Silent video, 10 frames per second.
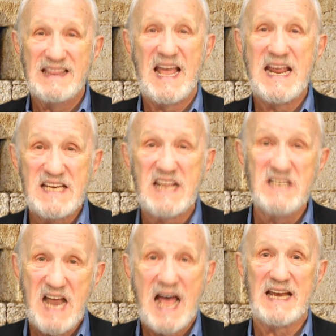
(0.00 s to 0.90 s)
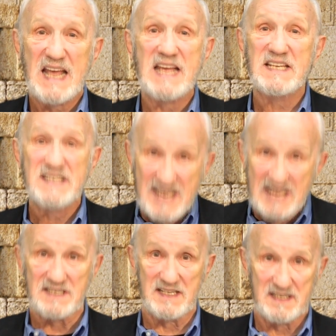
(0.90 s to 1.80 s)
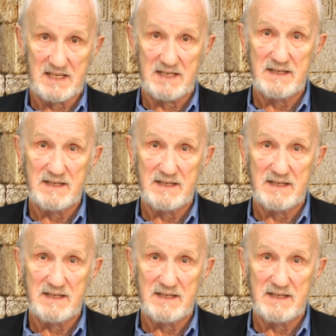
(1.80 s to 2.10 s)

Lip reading: They did not exist."